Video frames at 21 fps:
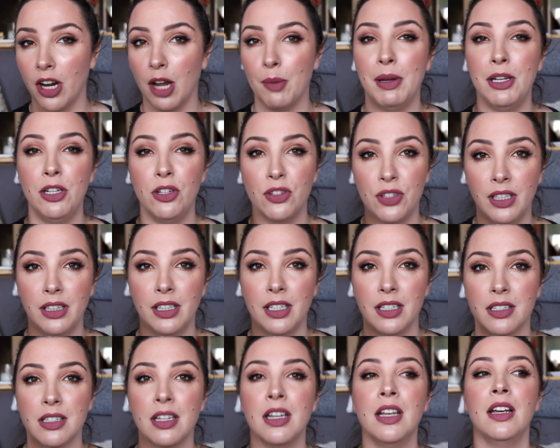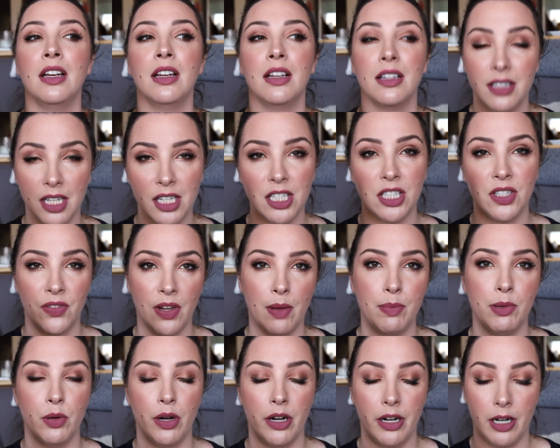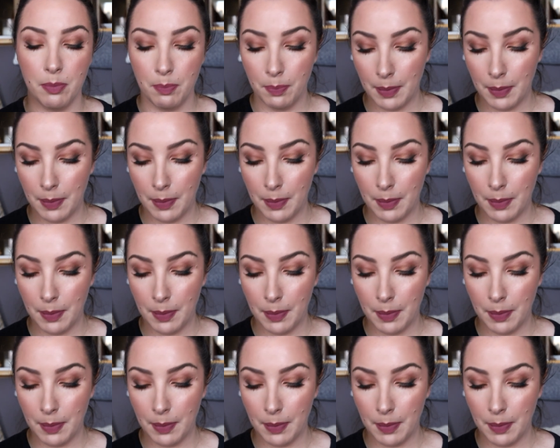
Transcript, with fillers: I've been using this since February,